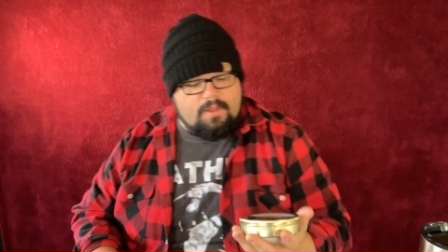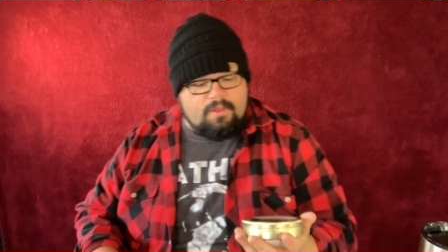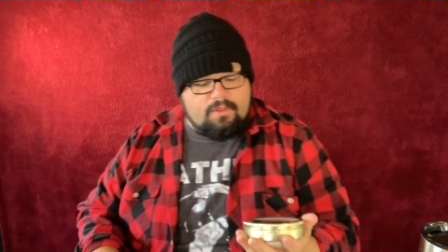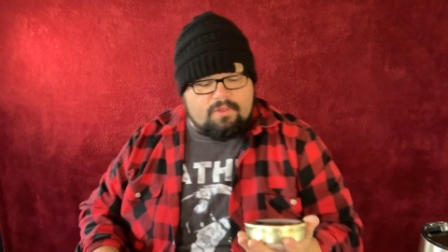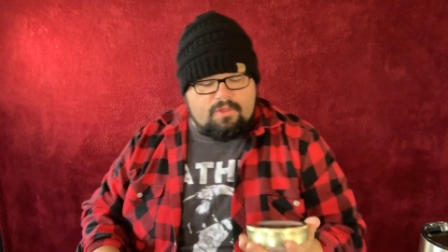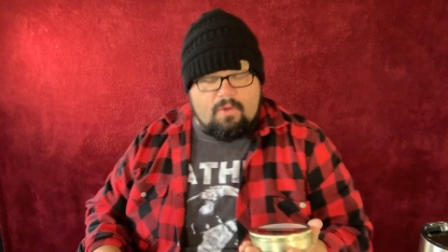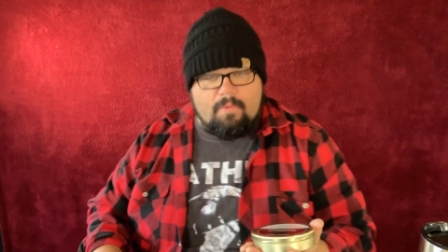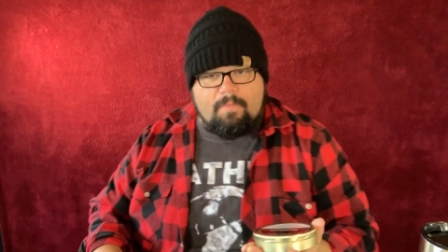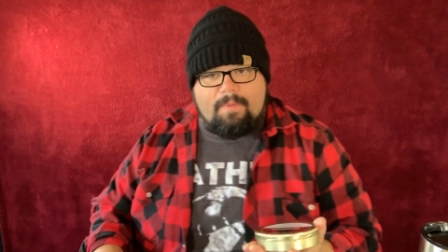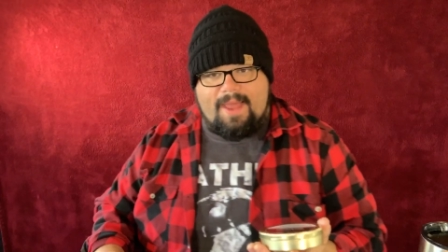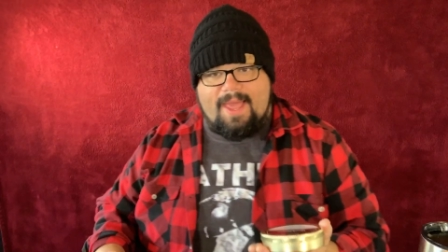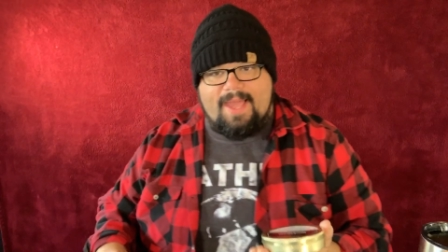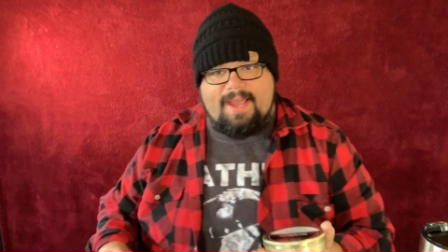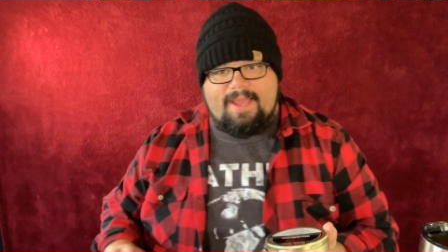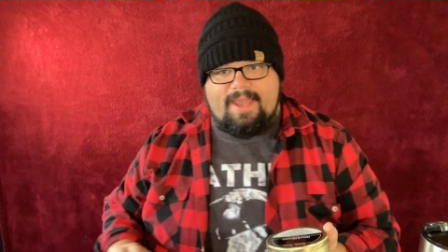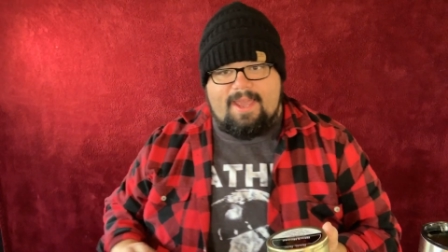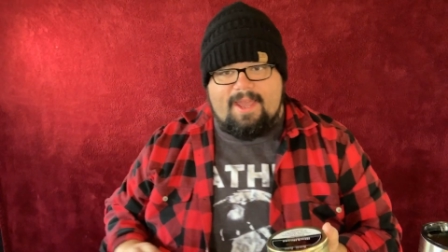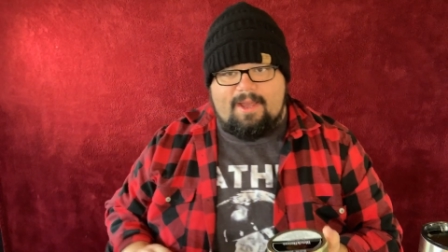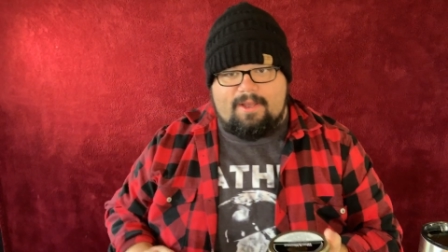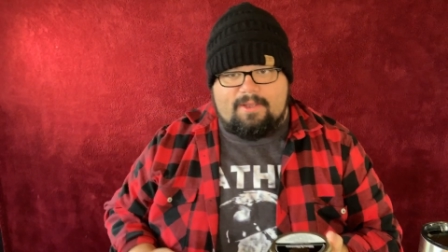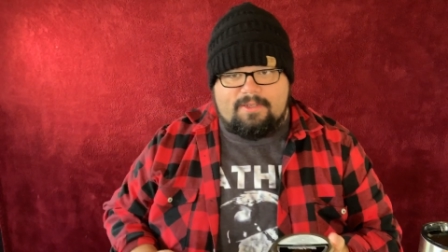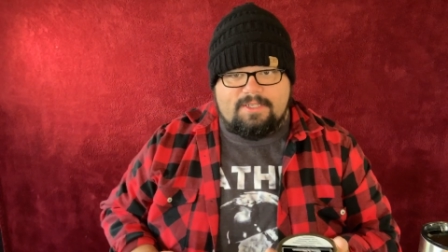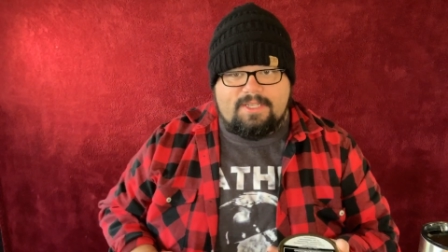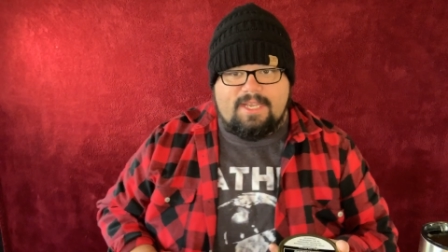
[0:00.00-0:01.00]
So
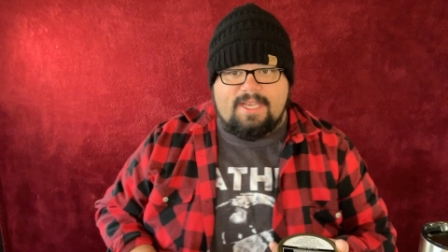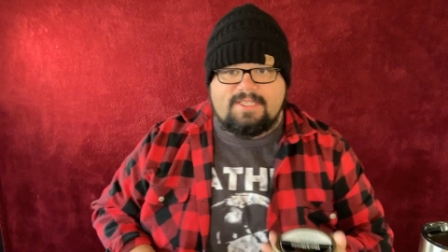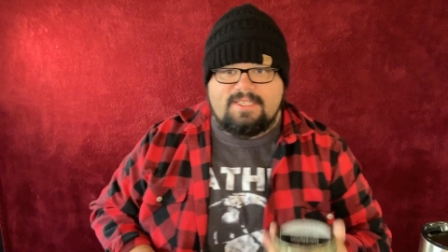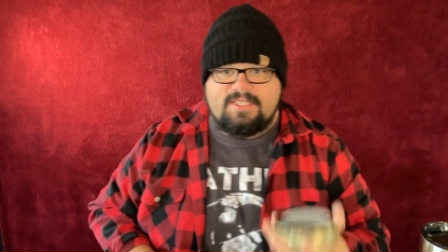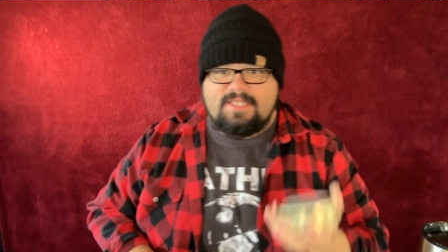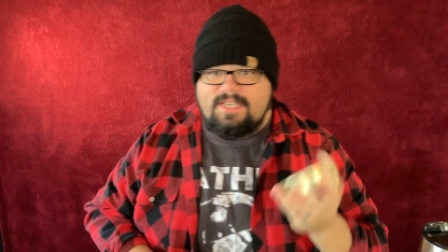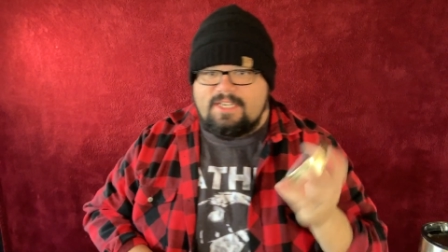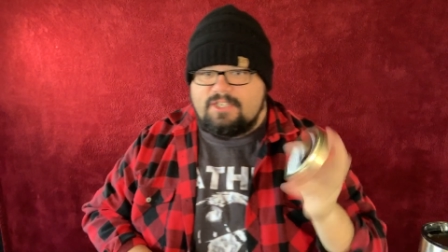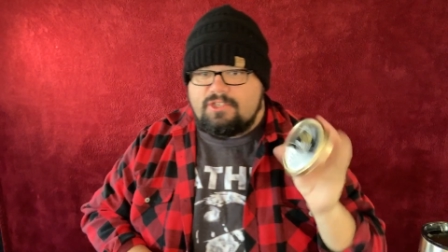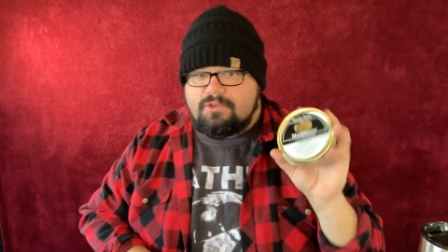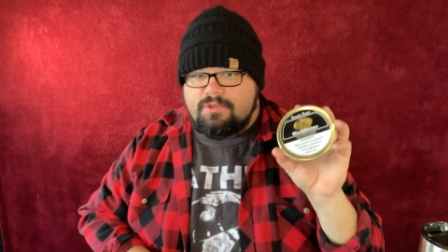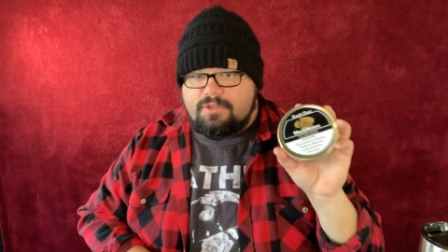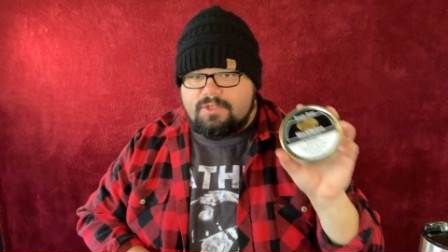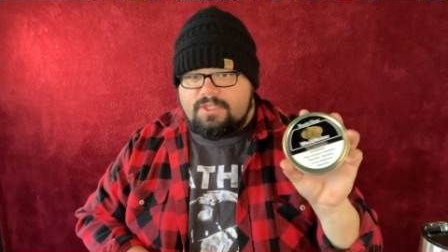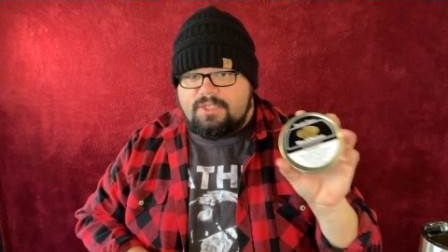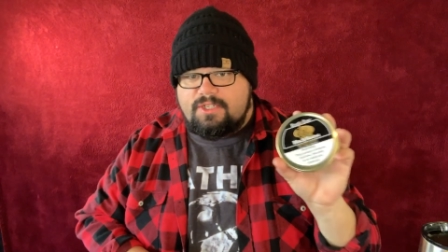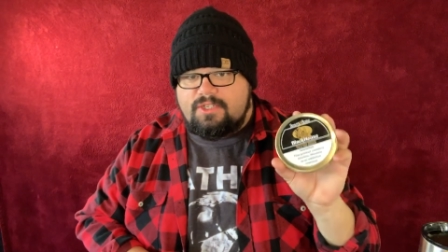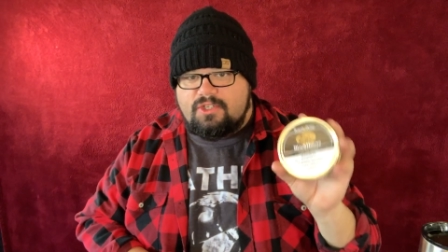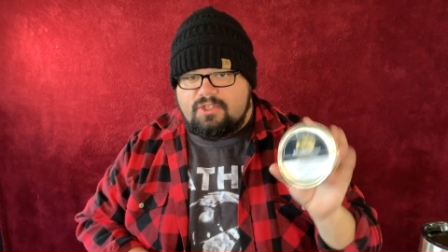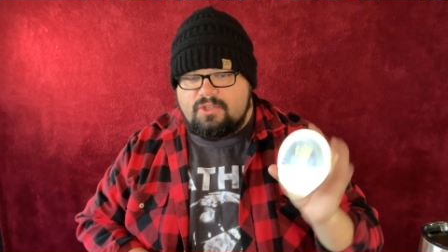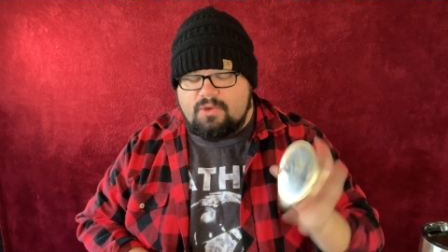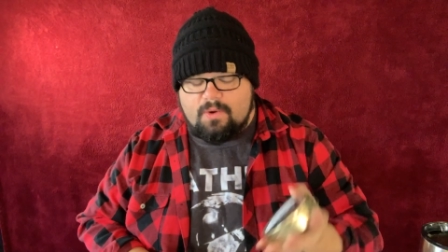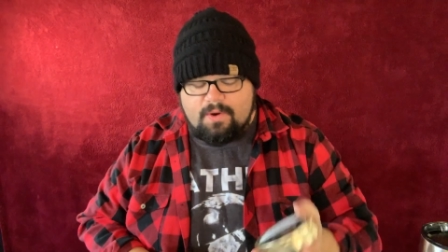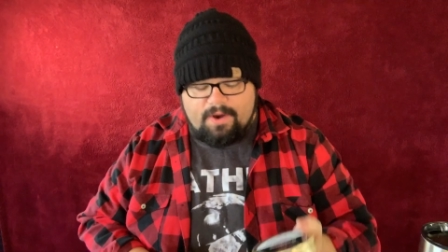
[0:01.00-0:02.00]
Blackhouse has an interesting
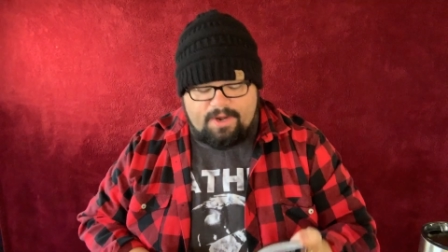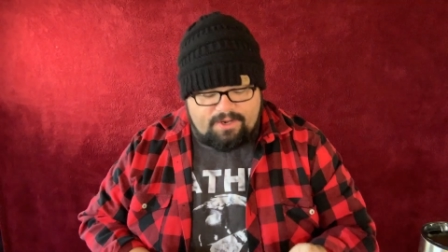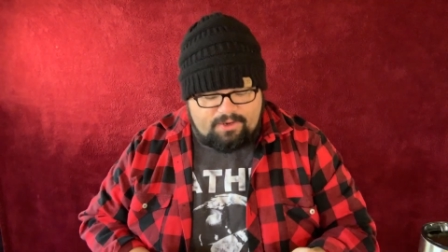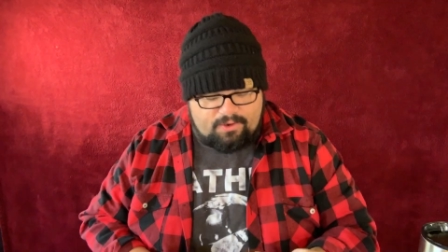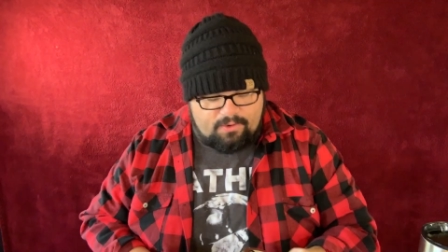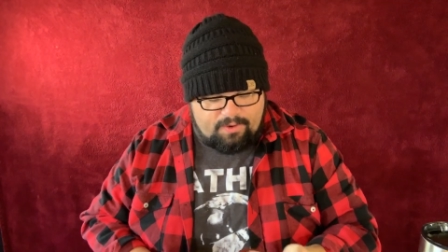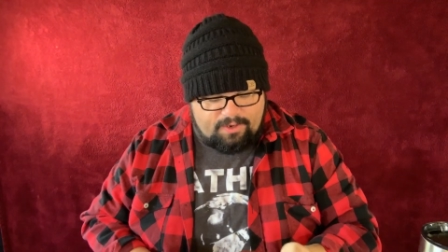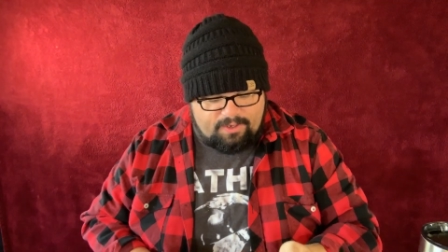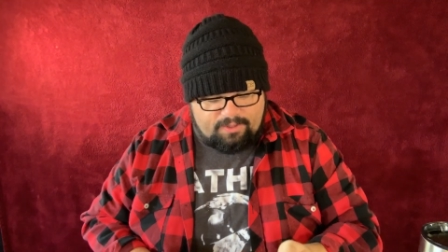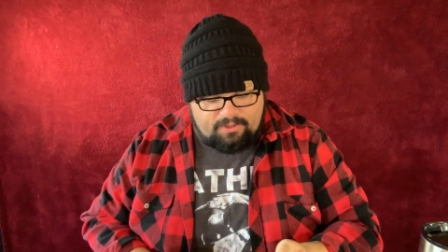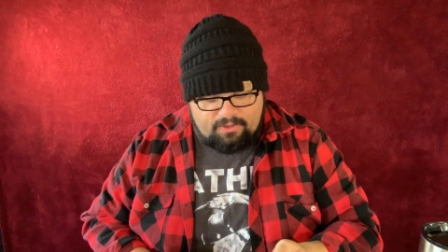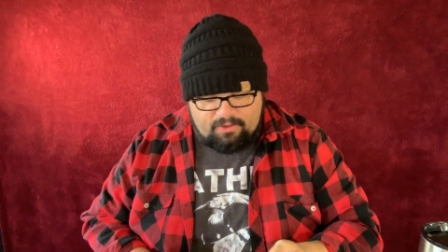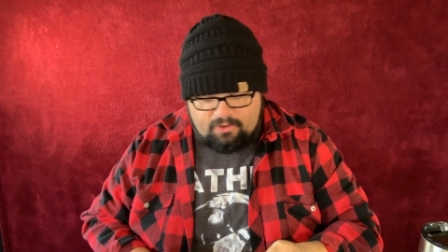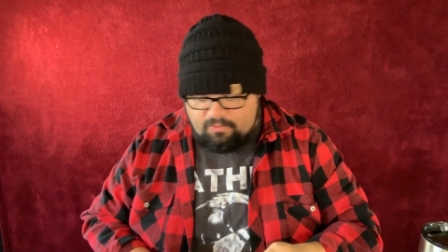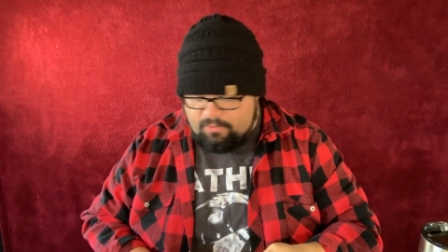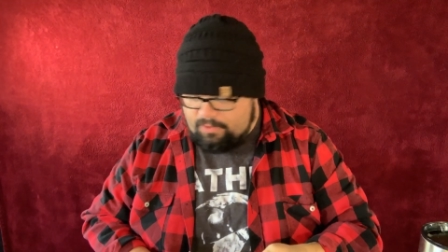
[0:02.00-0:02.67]
story. Doing a little